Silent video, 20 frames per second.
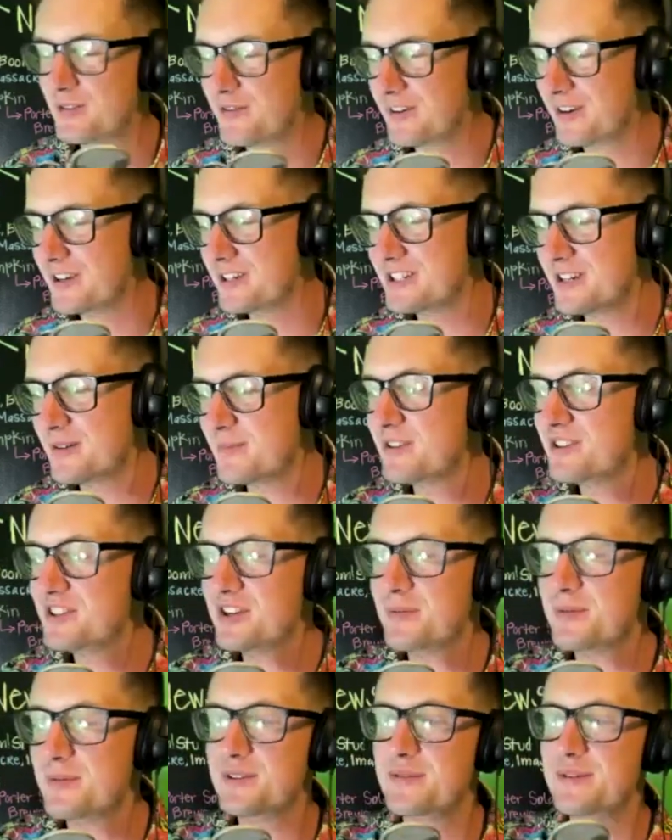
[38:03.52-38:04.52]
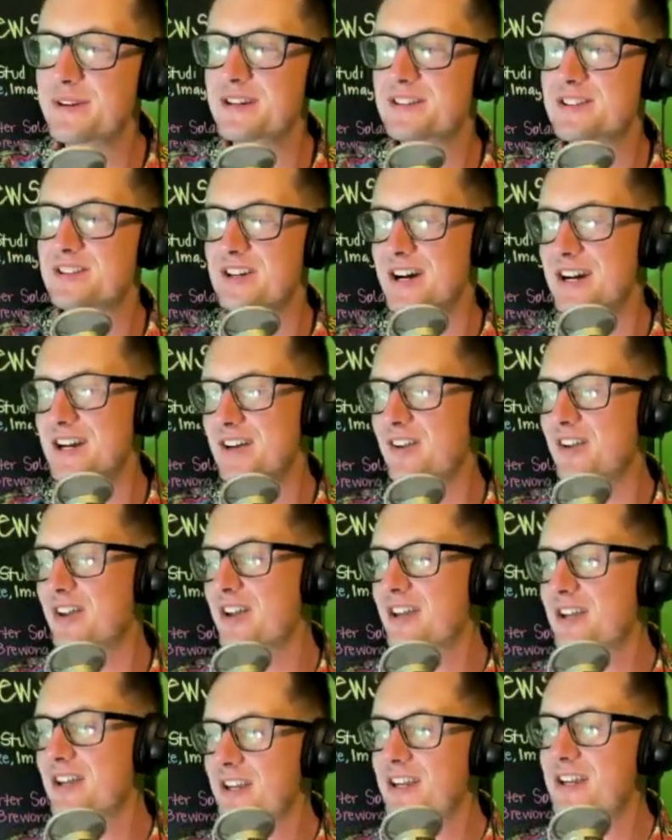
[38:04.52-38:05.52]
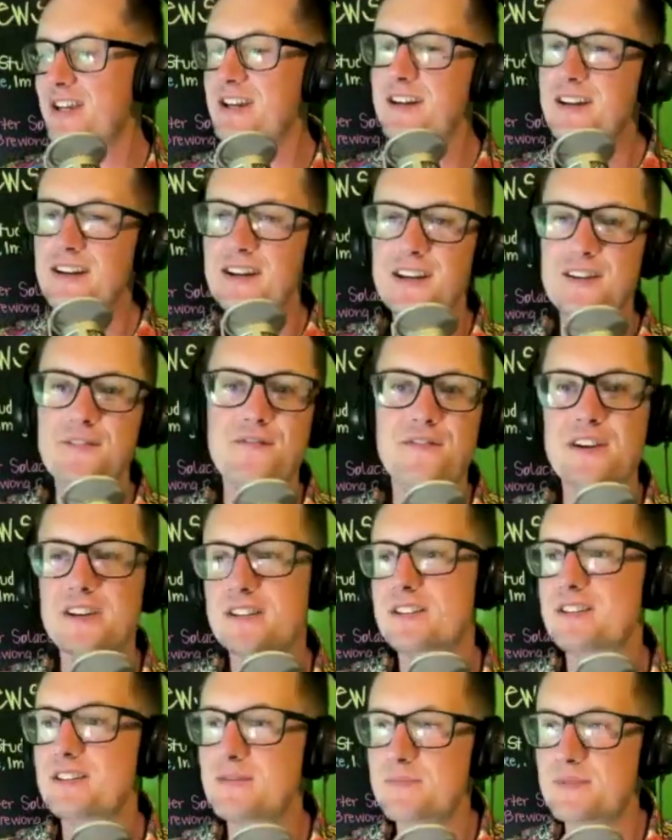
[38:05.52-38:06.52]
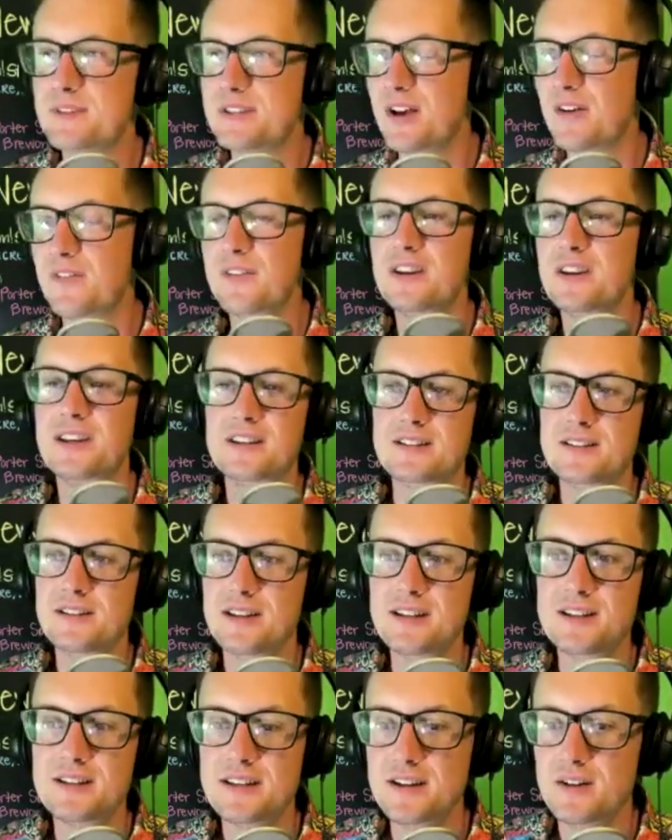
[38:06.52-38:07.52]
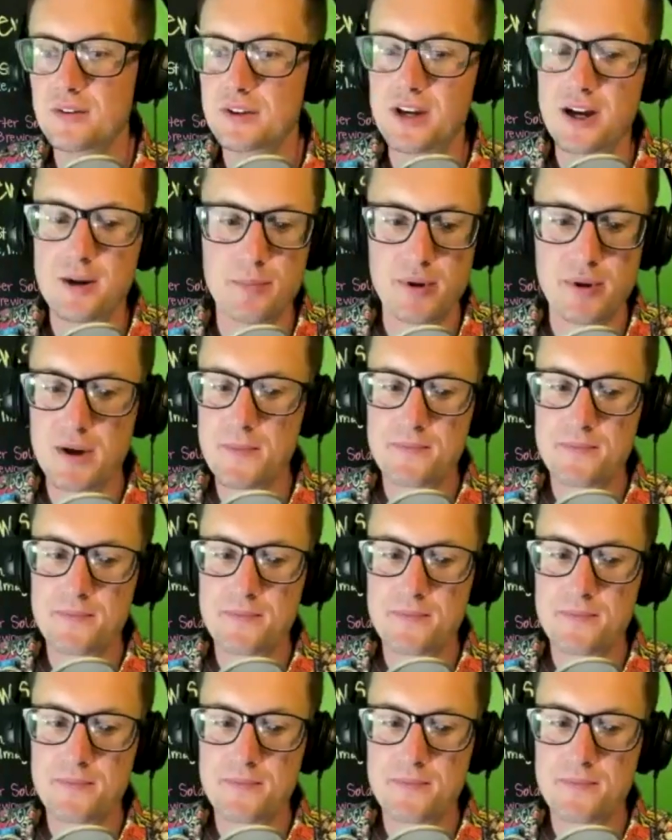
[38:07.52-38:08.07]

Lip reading: very WWE style. He fixes himself. He's healed up.